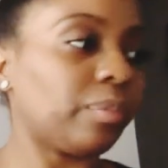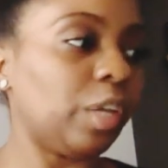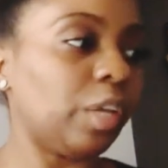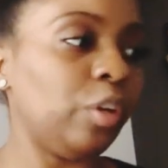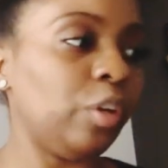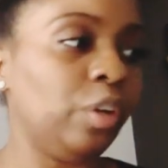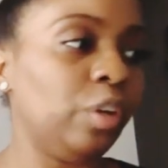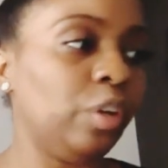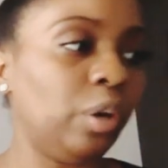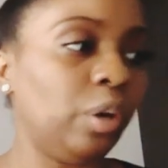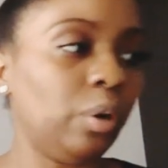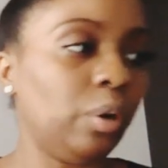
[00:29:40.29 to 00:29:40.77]

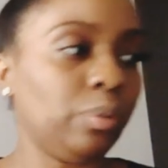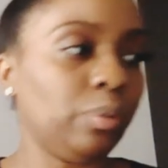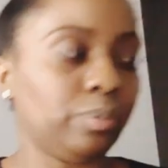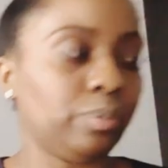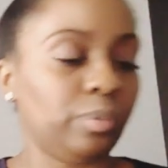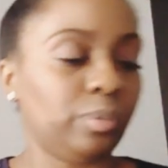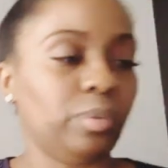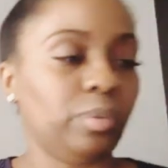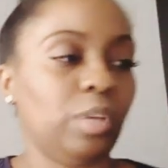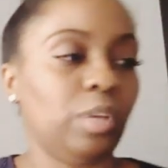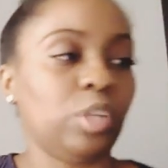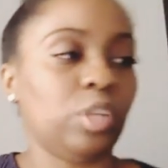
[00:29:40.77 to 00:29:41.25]
you know,
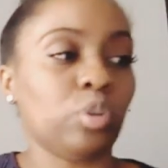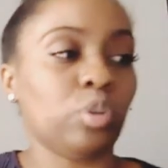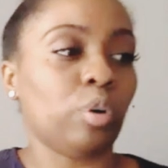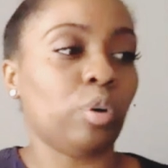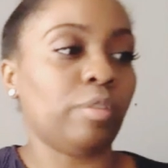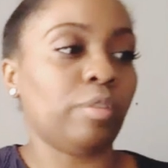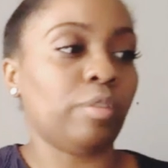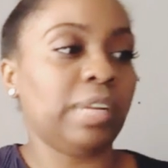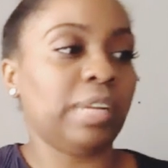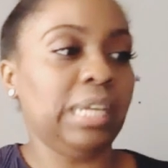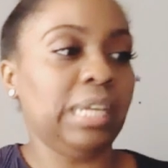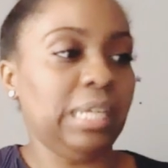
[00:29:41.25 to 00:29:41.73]
it's
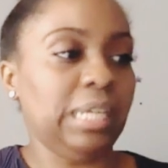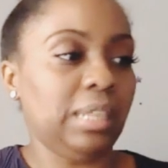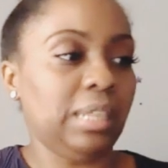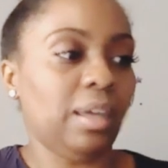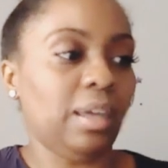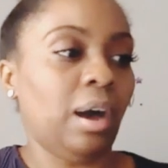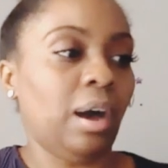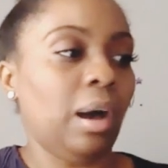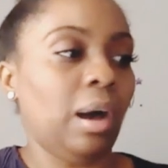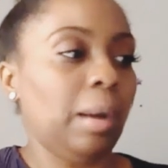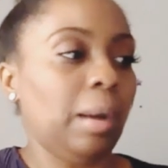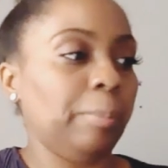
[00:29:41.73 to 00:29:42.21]
already
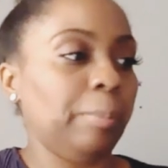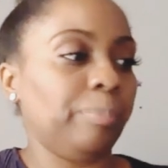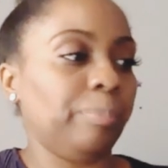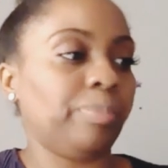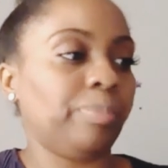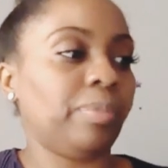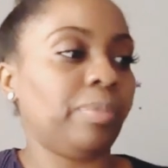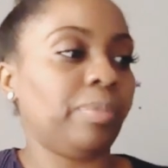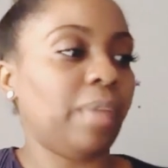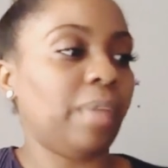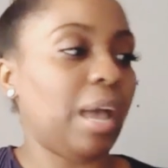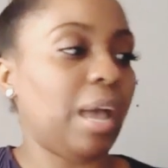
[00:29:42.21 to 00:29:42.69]

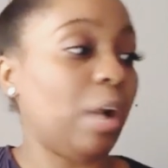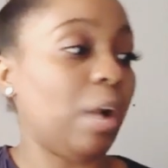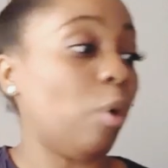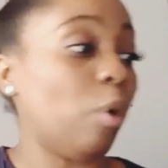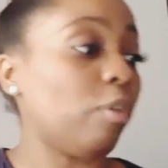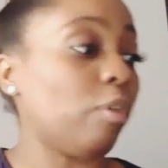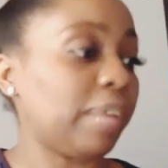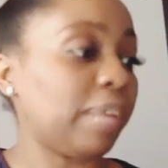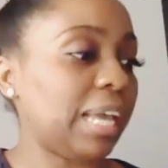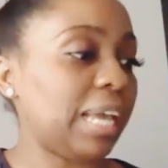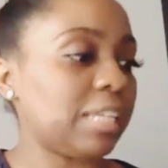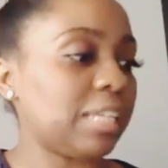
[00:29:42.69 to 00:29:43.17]

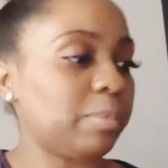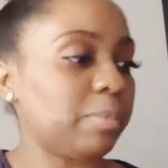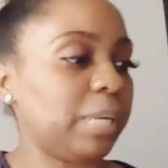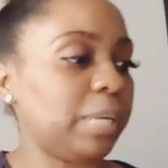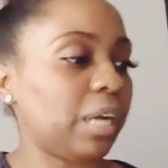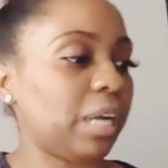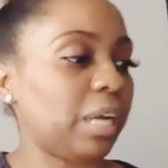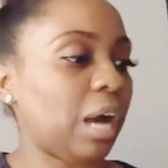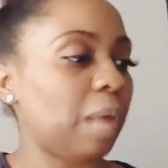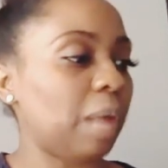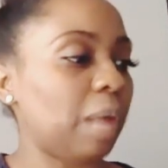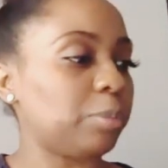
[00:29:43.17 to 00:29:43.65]
already has been
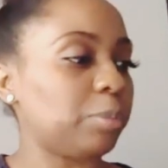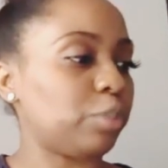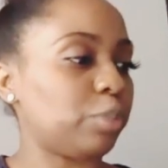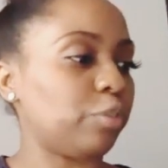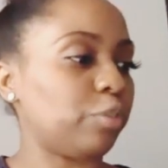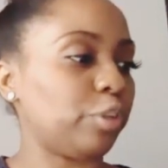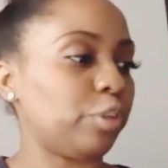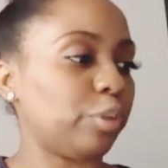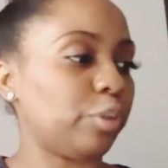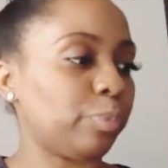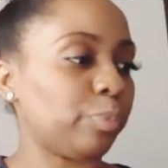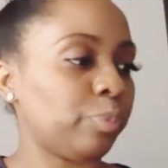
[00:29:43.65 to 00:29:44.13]
accomplished for
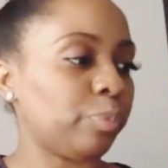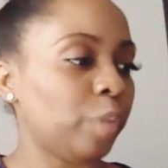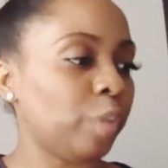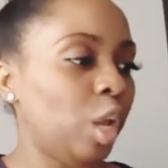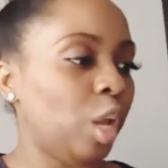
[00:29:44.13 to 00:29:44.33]
you.